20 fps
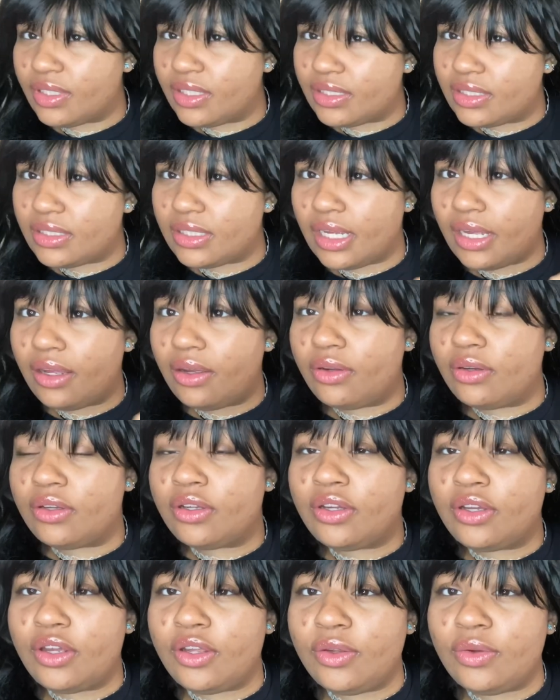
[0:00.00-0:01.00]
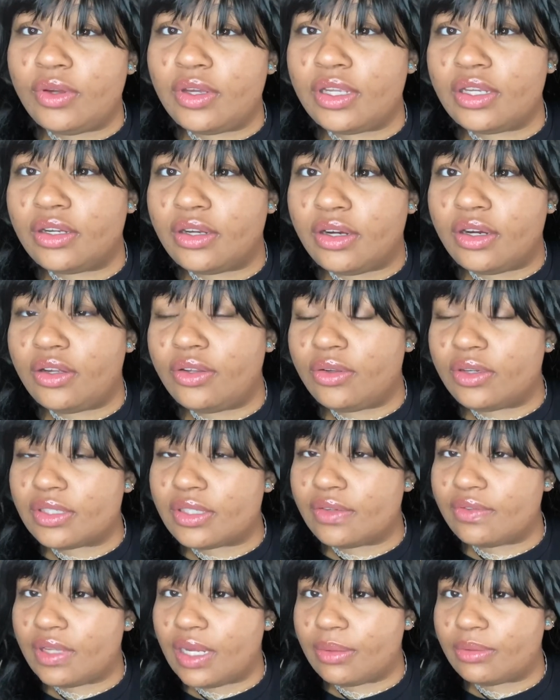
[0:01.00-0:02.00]
this style. You
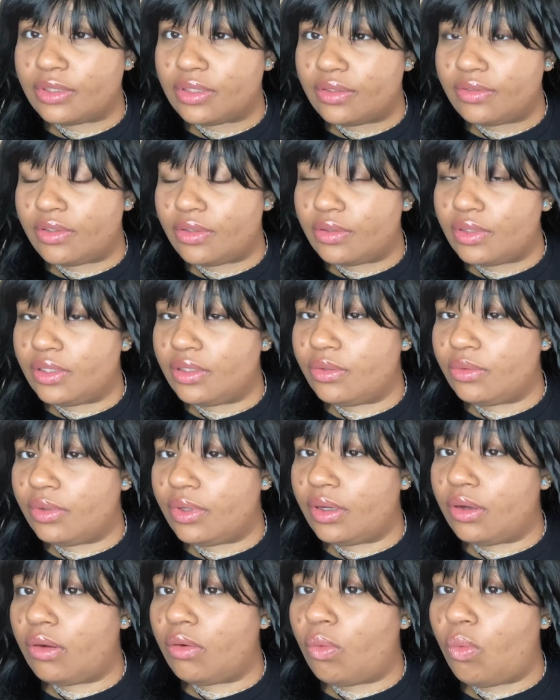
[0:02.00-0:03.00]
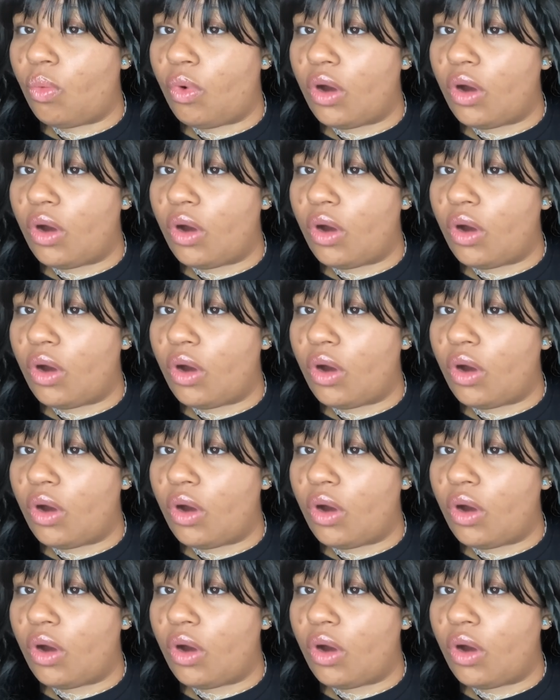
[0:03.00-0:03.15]
also have the option of only doing